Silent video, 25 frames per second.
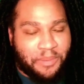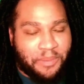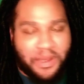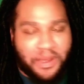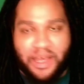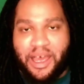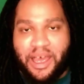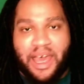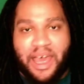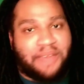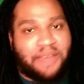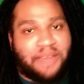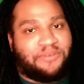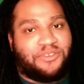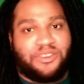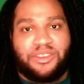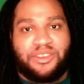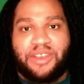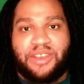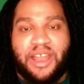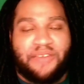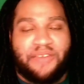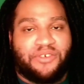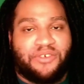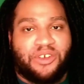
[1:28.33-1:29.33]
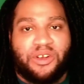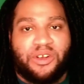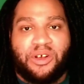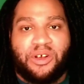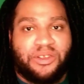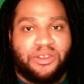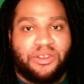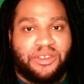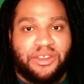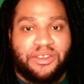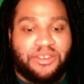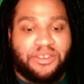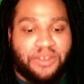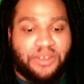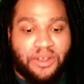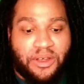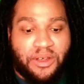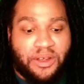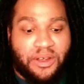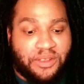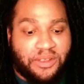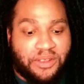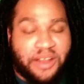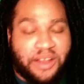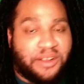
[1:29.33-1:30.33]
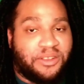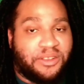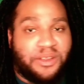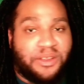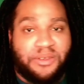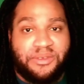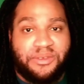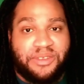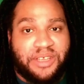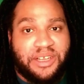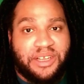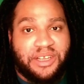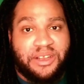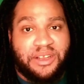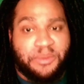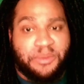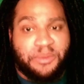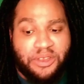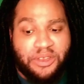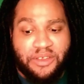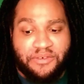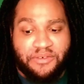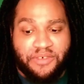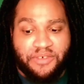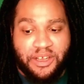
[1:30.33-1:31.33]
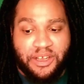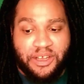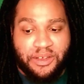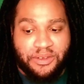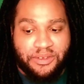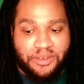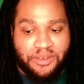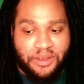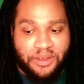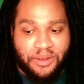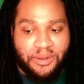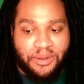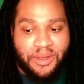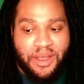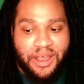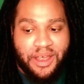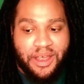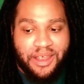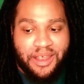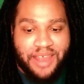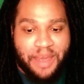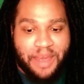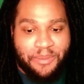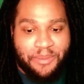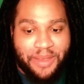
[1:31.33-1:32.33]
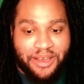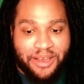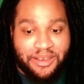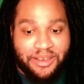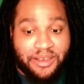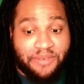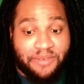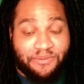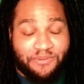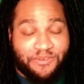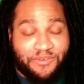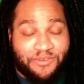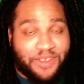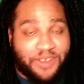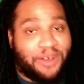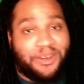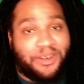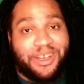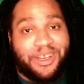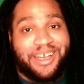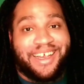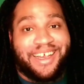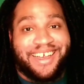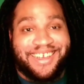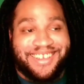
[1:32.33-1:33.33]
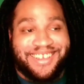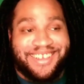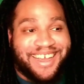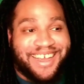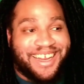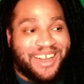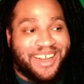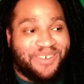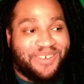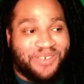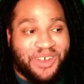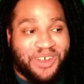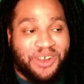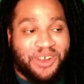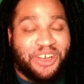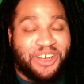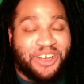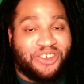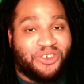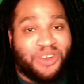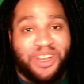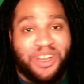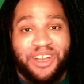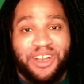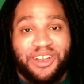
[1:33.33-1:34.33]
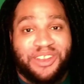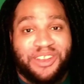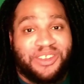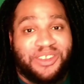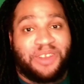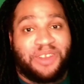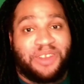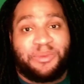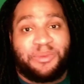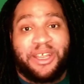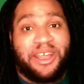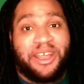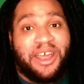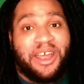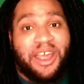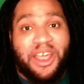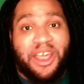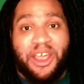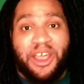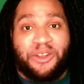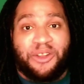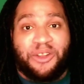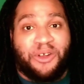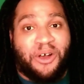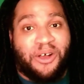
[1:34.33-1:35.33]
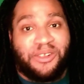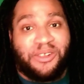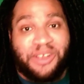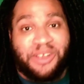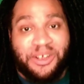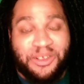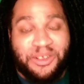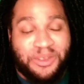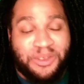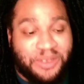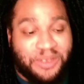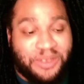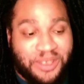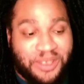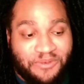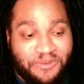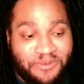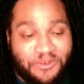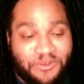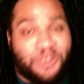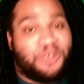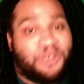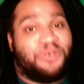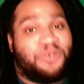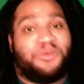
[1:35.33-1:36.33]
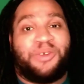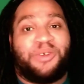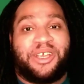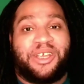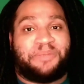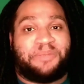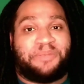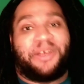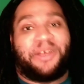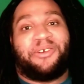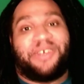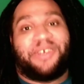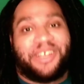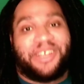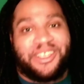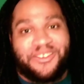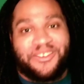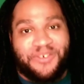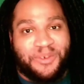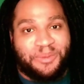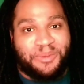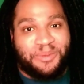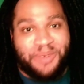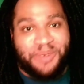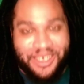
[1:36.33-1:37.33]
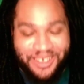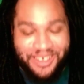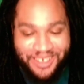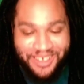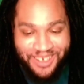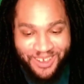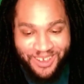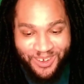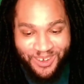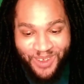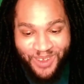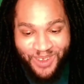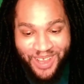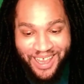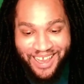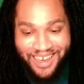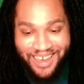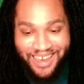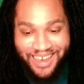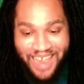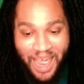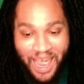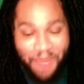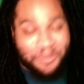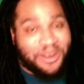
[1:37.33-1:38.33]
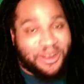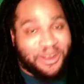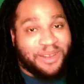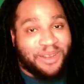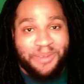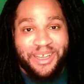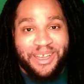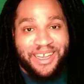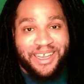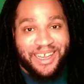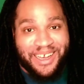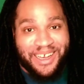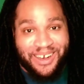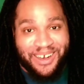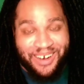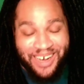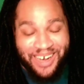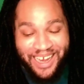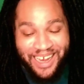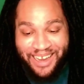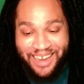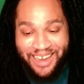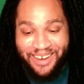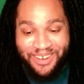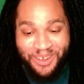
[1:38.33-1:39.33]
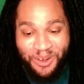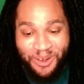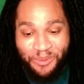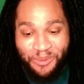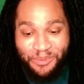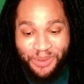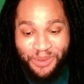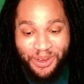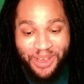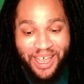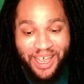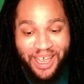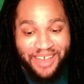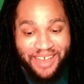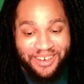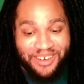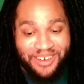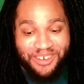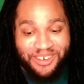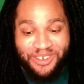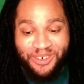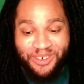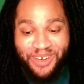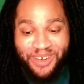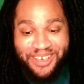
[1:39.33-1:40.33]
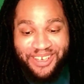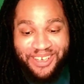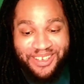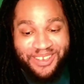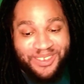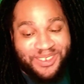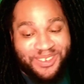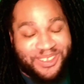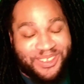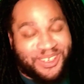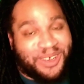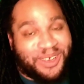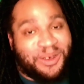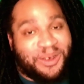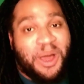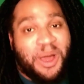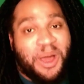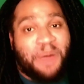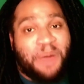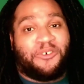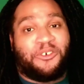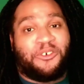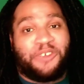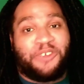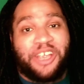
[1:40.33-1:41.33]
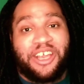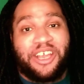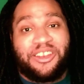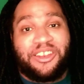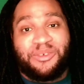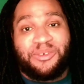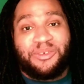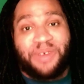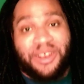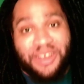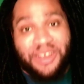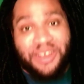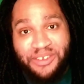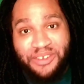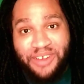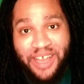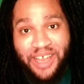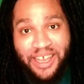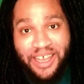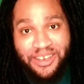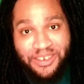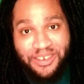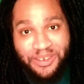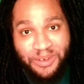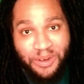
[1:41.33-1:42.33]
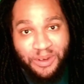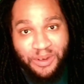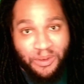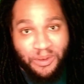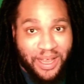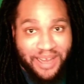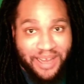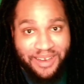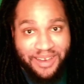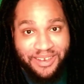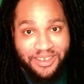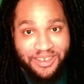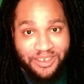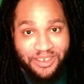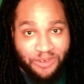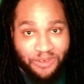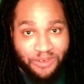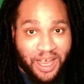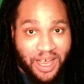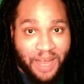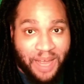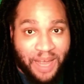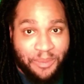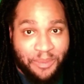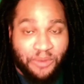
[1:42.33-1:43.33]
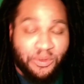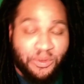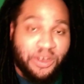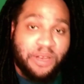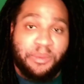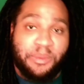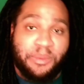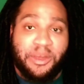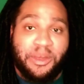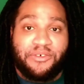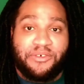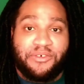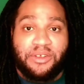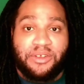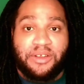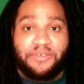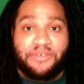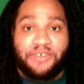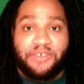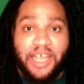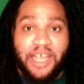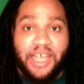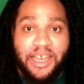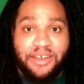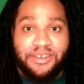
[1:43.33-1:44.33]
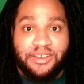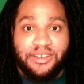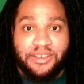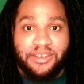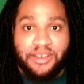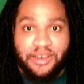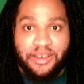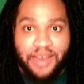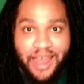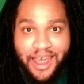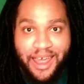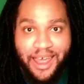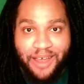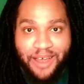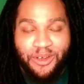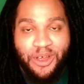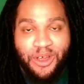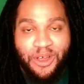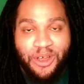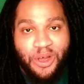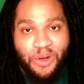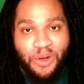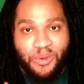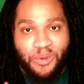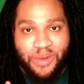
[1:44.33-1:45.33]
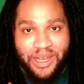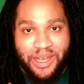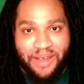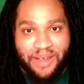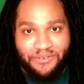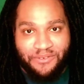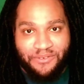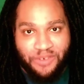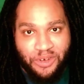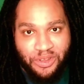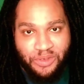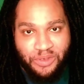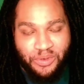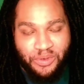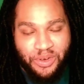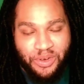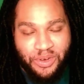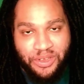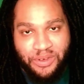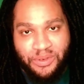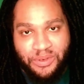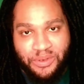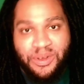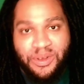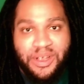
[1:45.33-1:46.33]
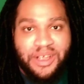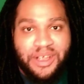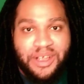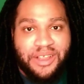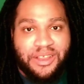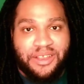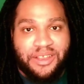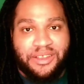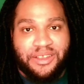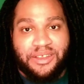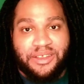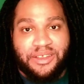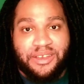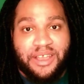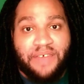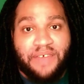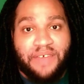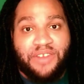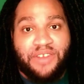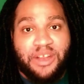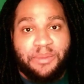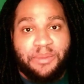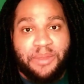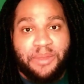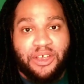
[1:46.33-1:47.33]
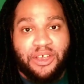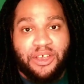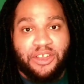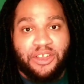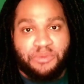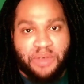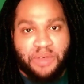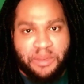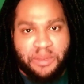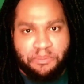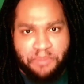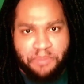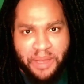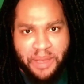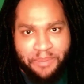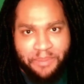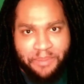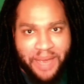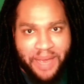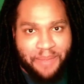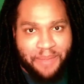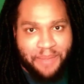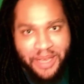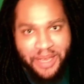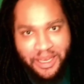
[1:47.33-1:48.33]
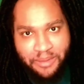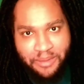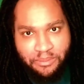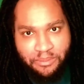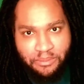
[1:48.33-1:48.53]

but I've never heard the song, let alone seen the music video. So that makes it very exciting, very intriguing. It is going to be an all inclusive new experience for me. So happy to be here and hope you guys enjoy it too. So before we get to it, I need you guys to go ahead and subscribe and ring the bell for notifications. And now, without further ado, this is Stephanie Mills with Bit by Bit.